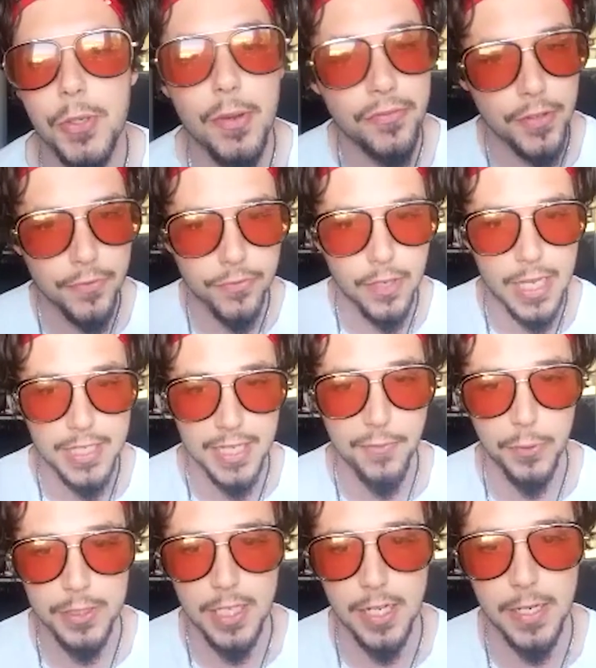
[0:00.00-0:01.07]
So if you've is
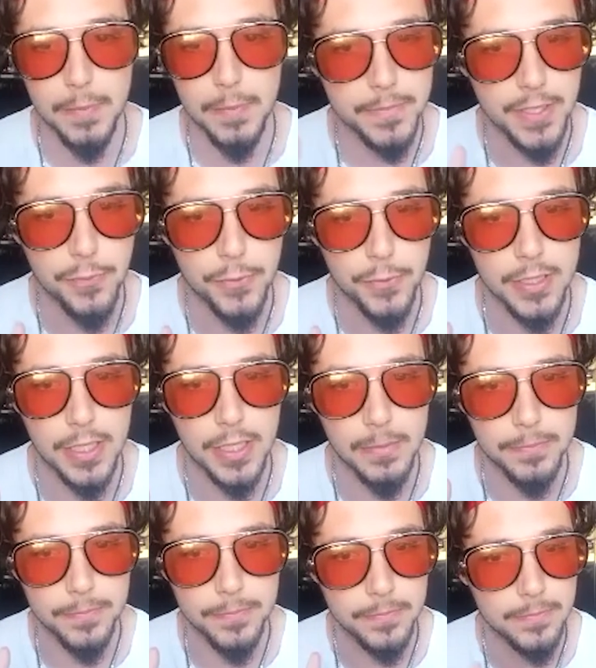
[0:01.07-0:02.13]
everyone done it? Has everyone done it?
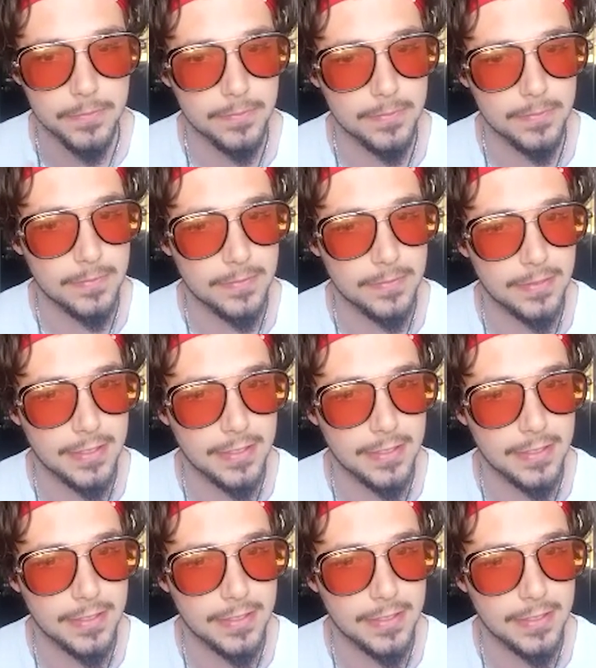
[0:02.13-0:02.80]
Yeah. yeah.